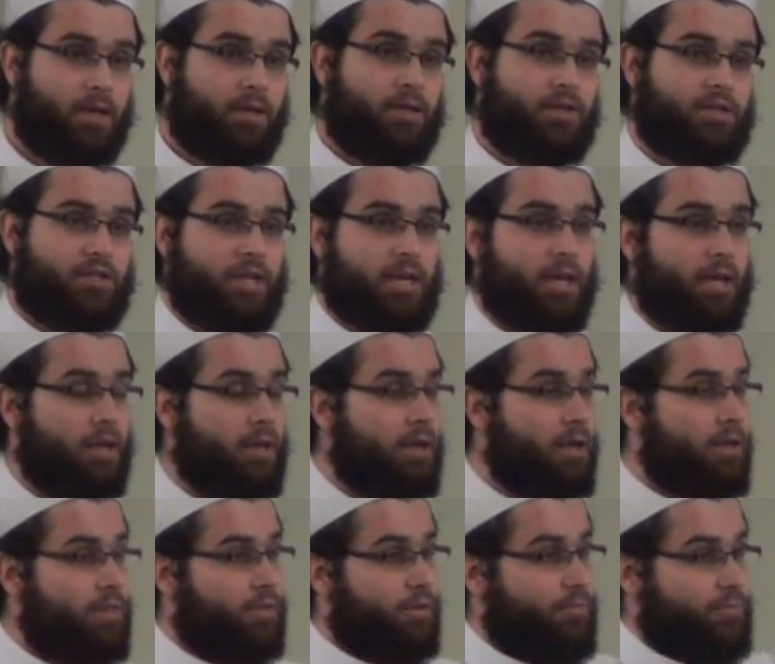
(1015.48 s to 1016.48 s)
You see,
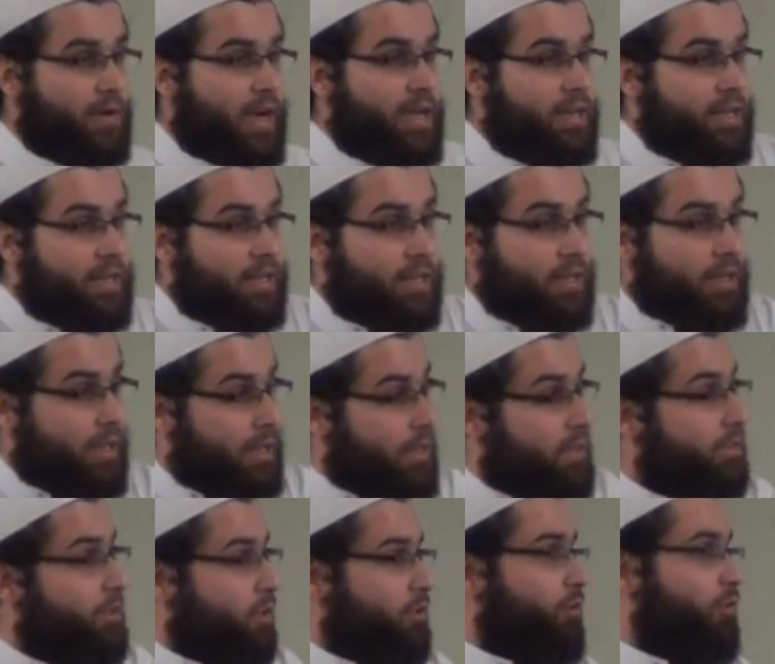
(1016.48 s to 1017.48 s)
the fighting in
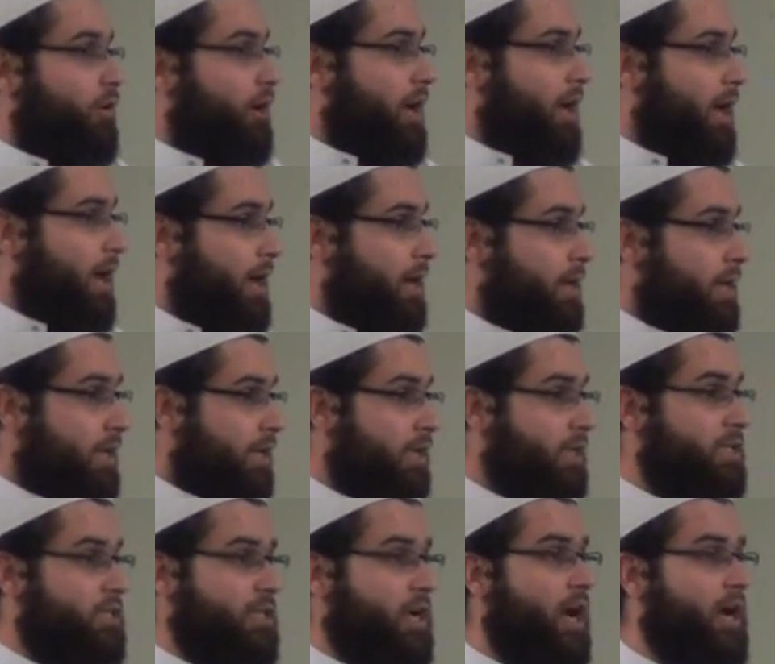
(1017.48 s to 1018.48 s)
the Quran
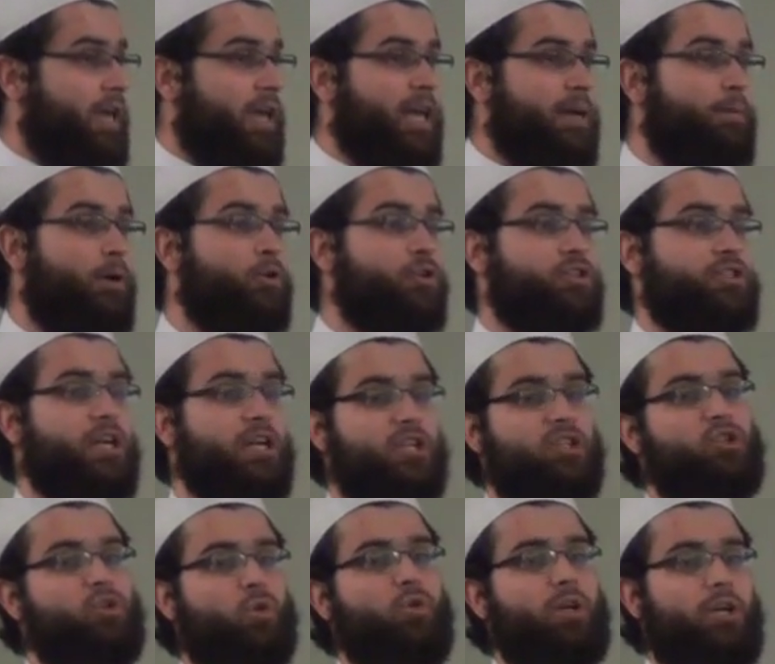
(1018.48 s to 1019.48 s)
is talking about
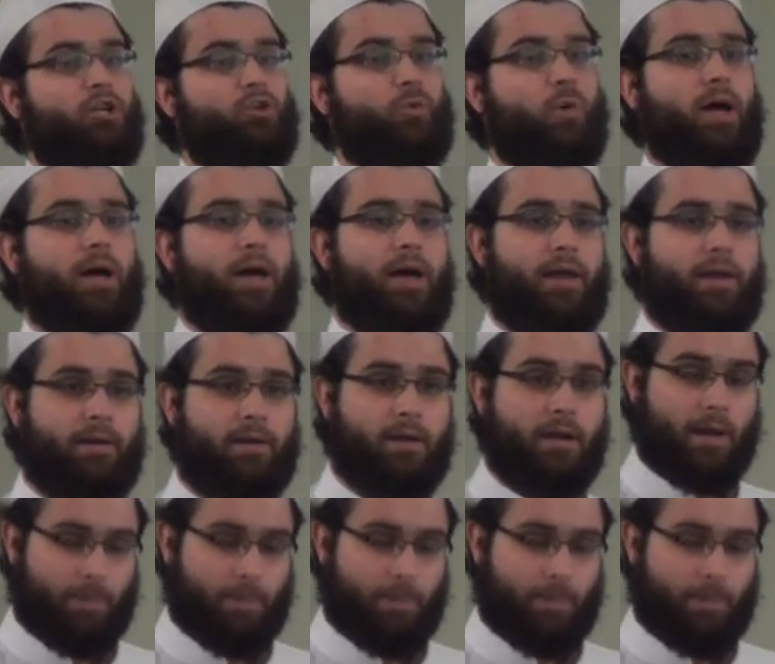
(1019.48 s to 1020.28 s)
Sattul Idwan,